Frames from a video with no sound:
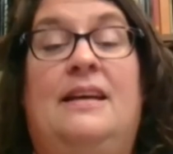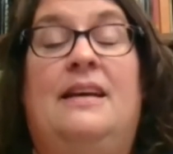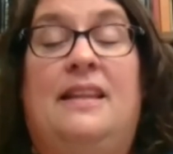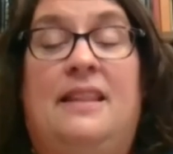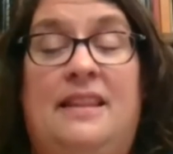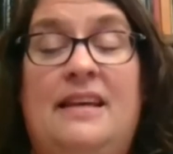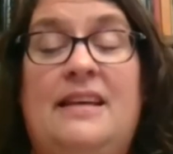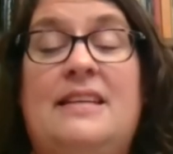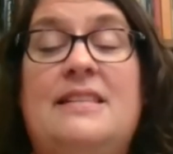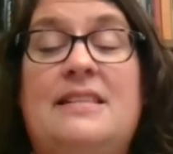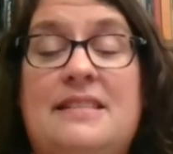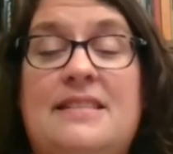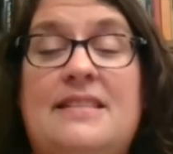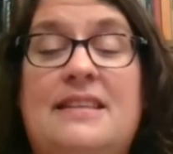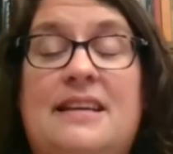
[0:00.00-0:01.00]

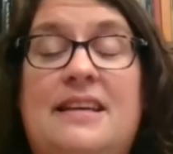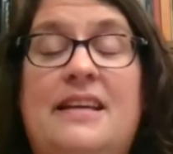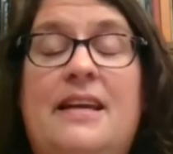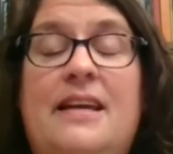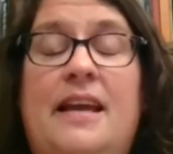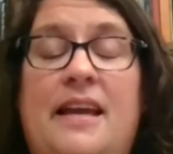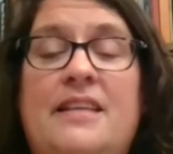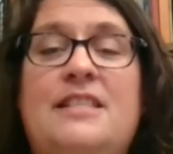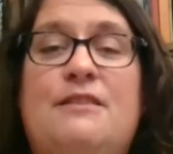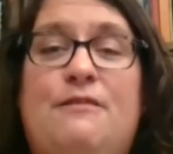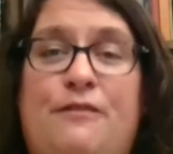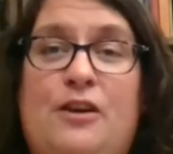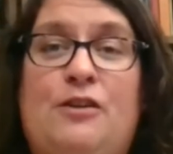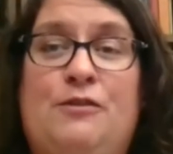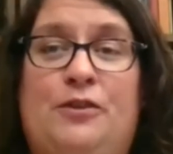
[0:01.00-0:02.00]
This is a
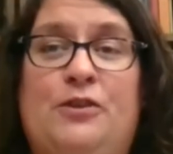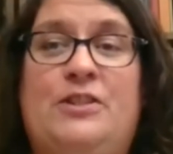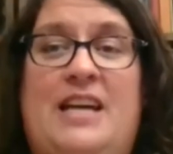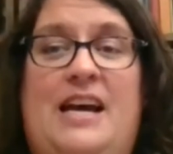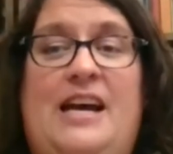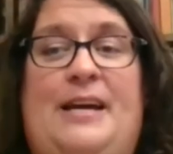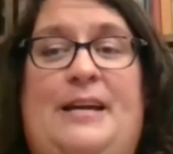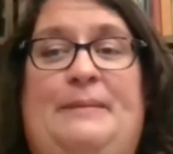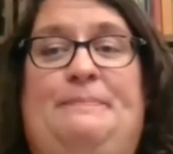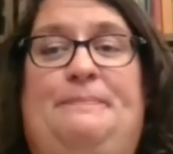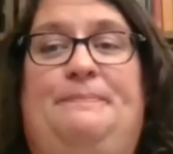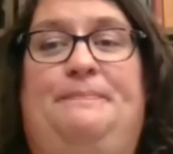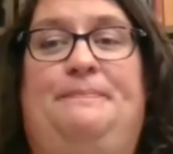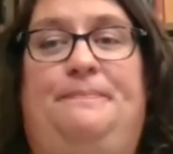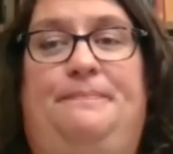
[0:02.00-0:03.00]
fearful time
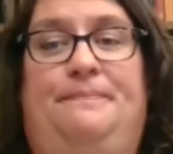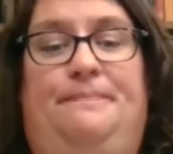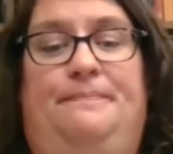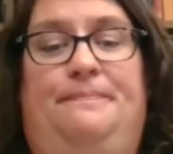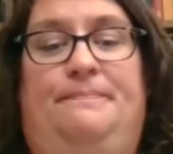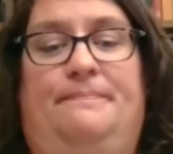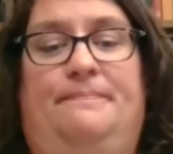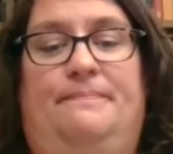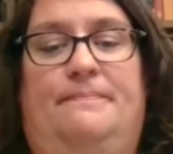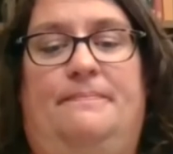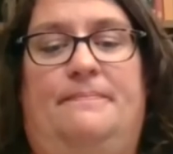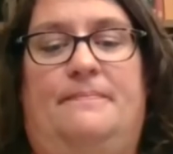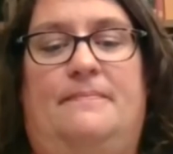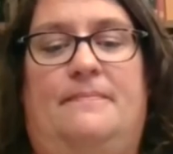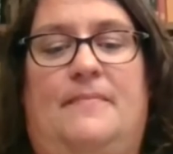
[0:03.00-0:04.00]

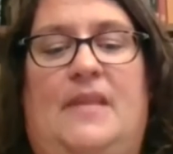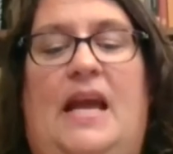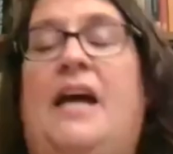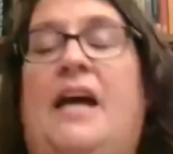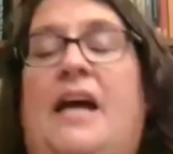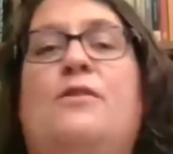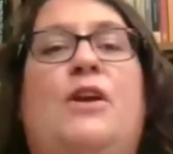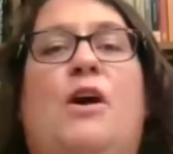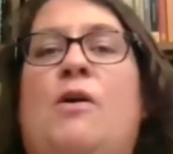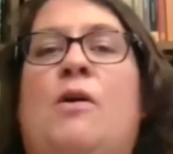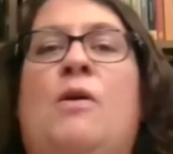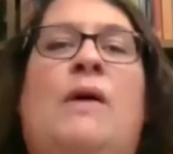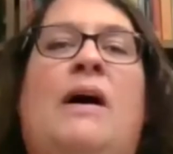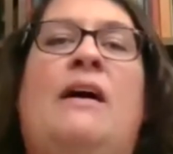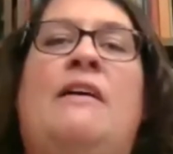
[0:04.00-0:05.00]
I don't
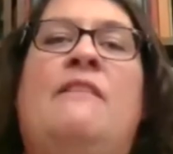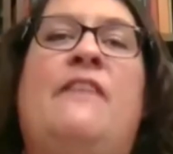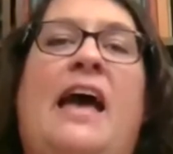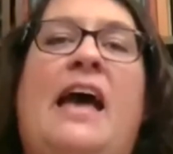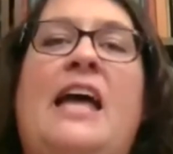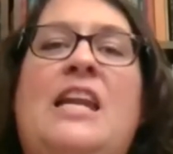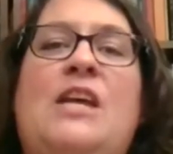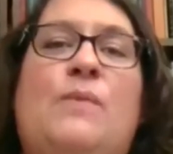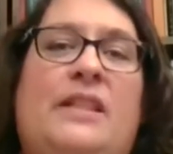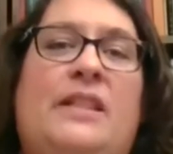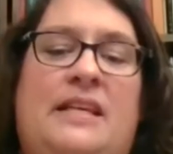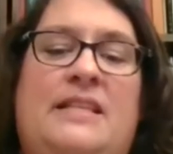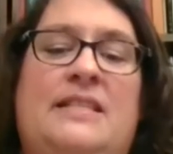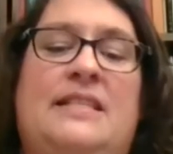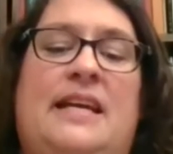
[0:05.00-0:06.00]
know of anyone
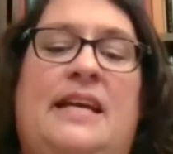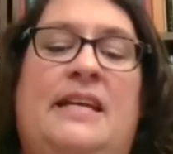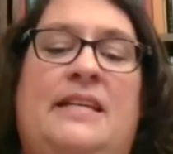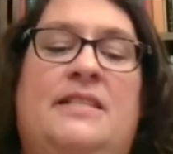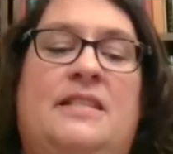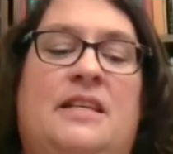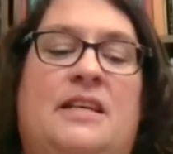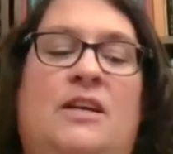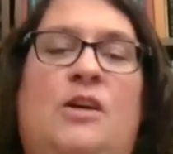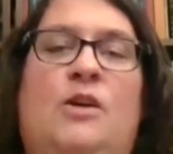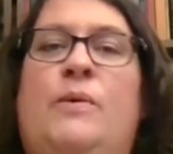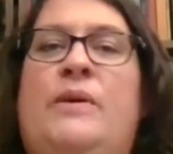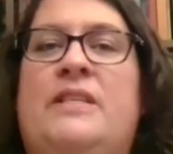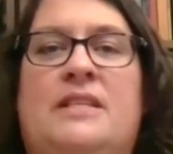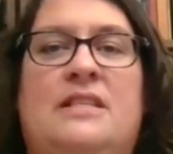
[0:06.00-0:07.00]
these days who
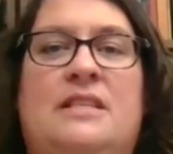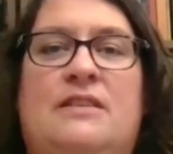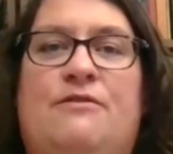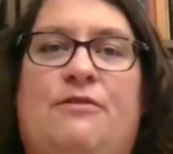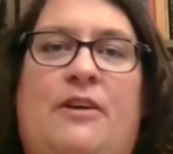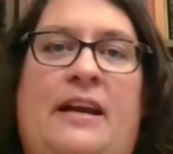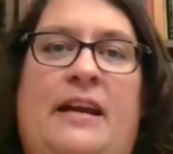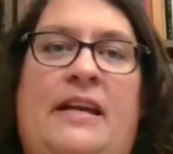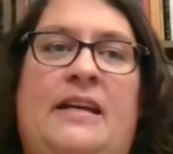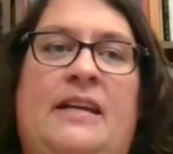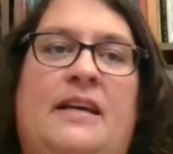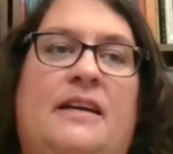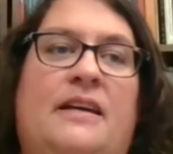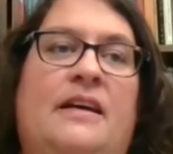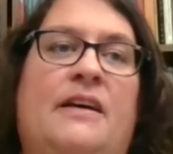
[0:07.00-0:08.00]
isn't afraid
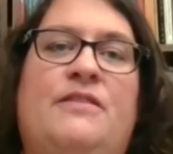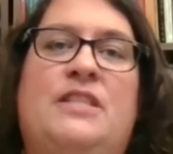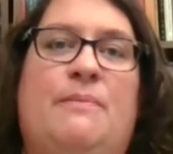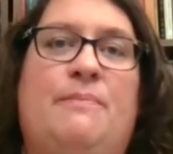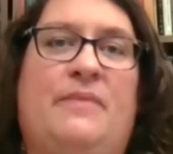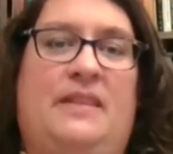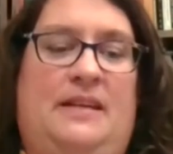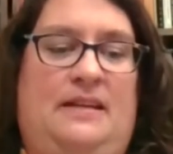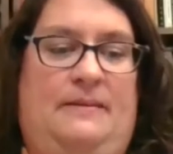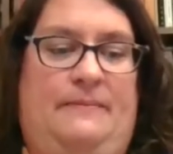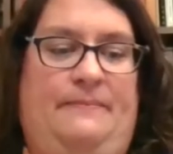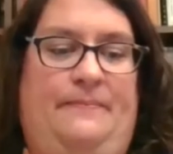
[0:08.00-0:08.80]
of something,